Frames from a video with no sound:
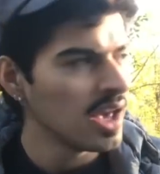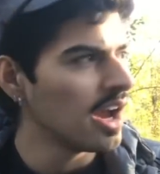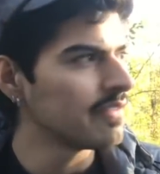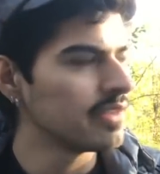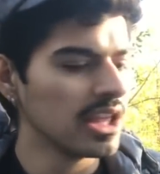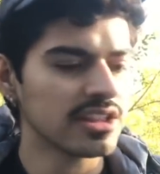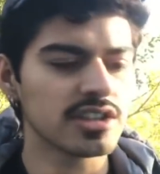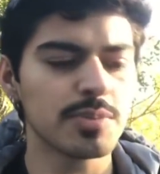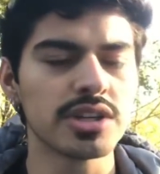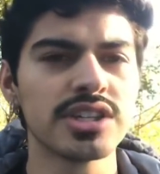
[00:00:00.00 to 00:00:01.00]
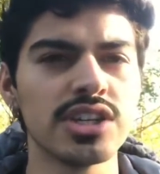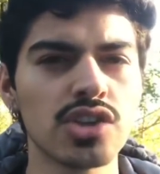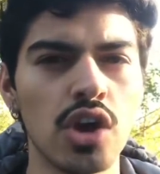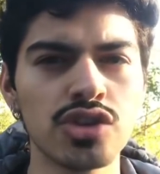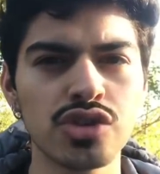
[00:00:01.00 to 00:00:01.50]
I feel like this person is
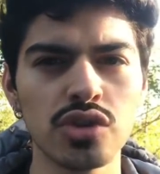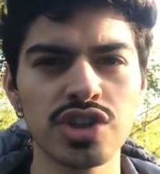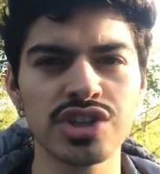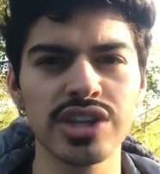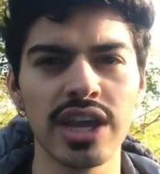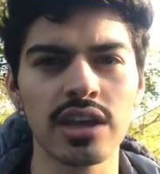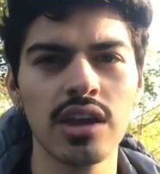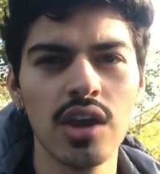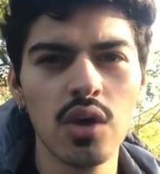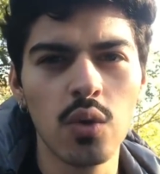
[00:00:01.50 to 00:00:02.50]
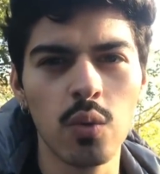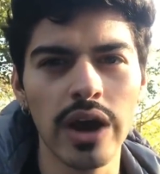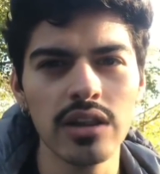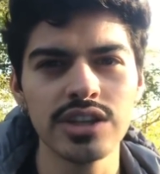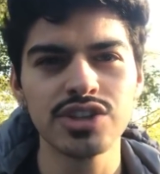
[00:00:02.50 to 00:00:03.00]
also just like
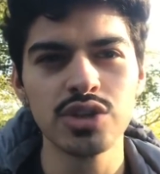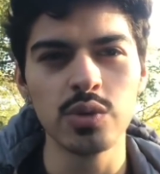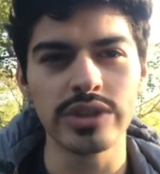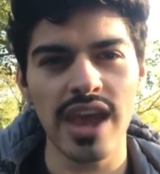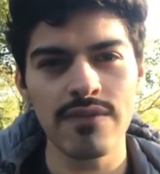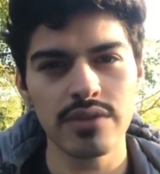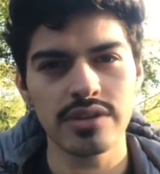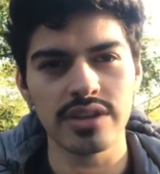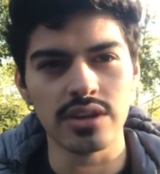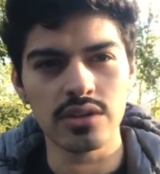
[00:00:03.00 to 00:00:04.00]
well in tune with everything,